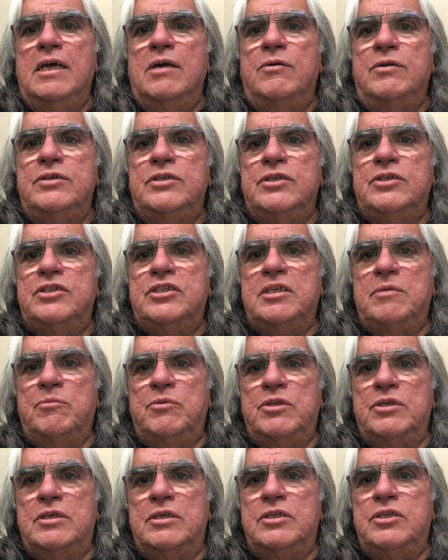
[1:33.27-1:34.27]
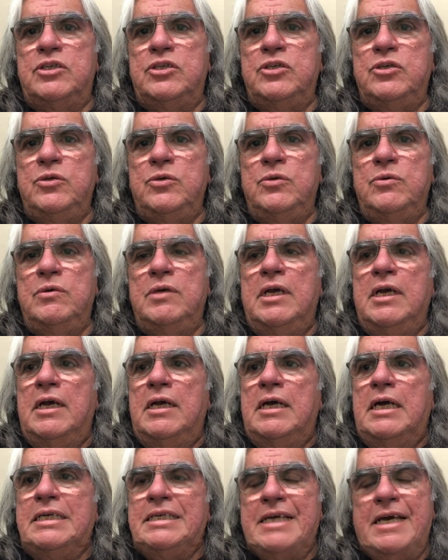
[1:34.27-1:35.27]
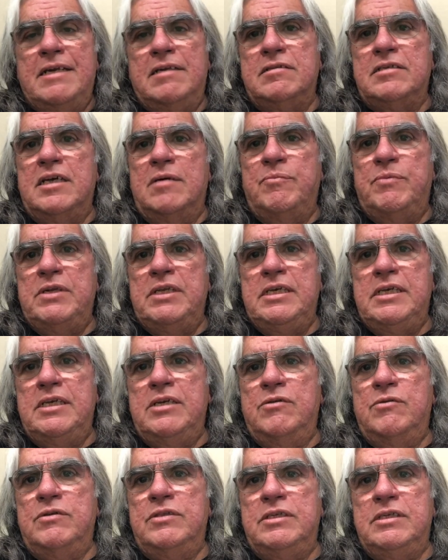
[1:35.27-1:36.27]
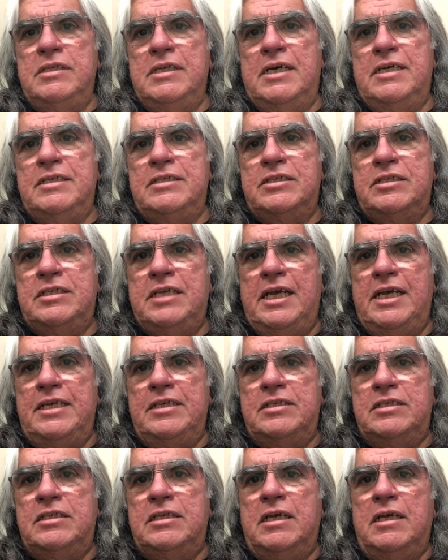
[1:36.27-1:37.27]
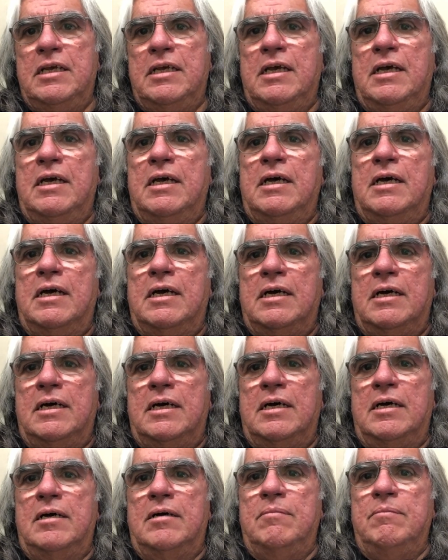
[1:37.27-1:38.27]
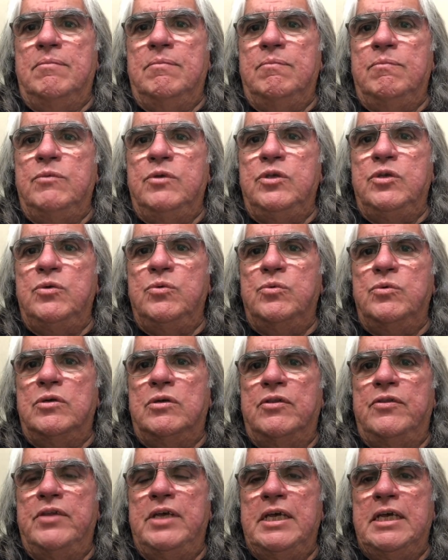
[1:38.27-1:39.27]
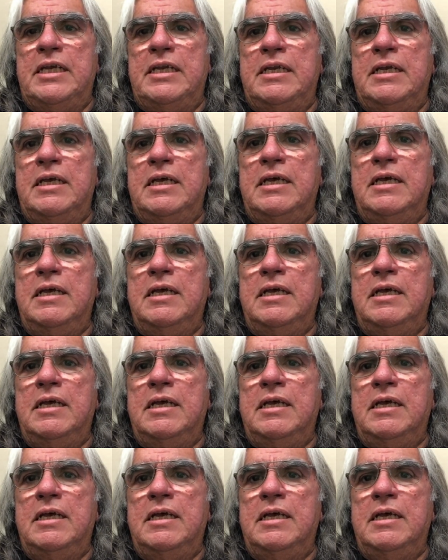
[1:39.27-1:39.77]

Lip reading: which is similar to a title company here in the United States. You will then